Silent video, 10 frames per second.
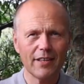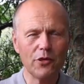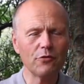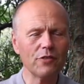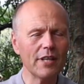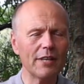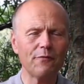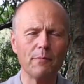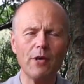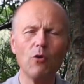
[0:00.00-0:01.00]
used to knit
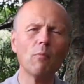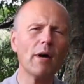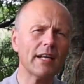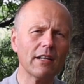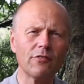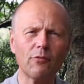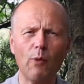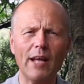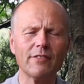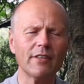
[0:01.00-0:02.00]
for me all my little
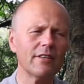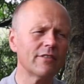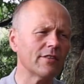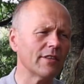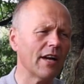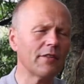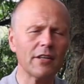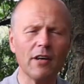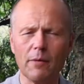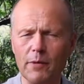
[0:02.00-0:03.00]
sweaters and other
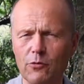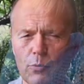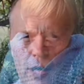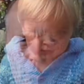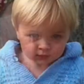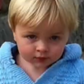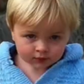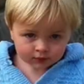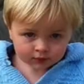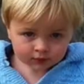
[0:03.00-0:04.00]
garments when I was
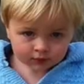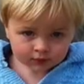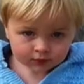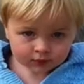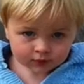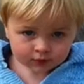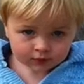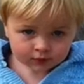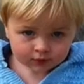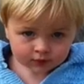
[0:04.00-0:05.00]
young. But
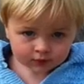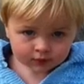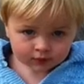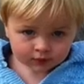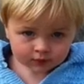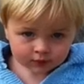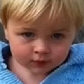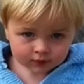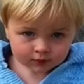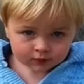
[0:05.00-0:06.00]
very often,
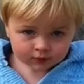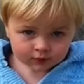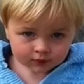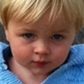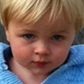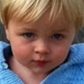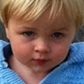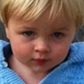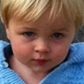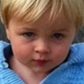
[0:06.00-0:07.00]
the
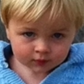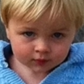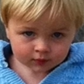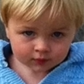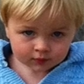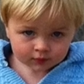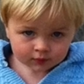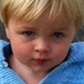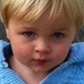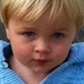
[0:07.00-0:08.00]
garment she would knit for
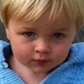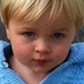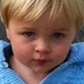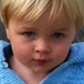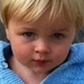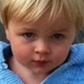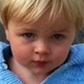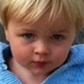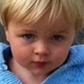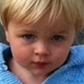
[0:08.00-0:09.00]
me was
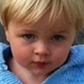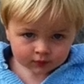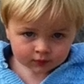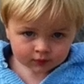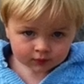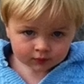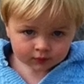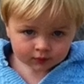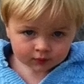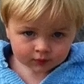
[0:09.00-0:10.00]
a cardigan.
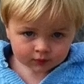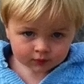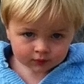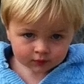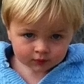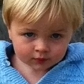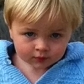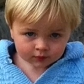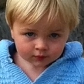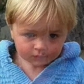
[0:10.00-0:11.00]
And I remember
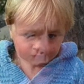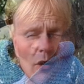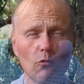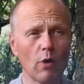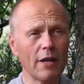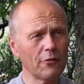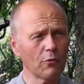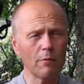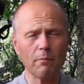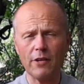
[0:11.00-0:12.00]
fondly, right
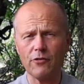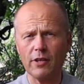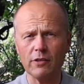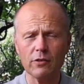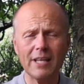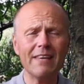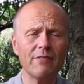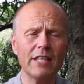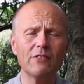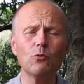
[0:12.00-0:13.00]
throughout my childhood,
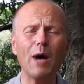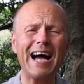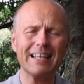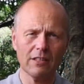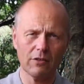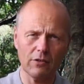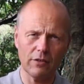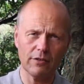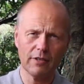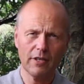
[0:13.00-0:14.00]
even into adulthood,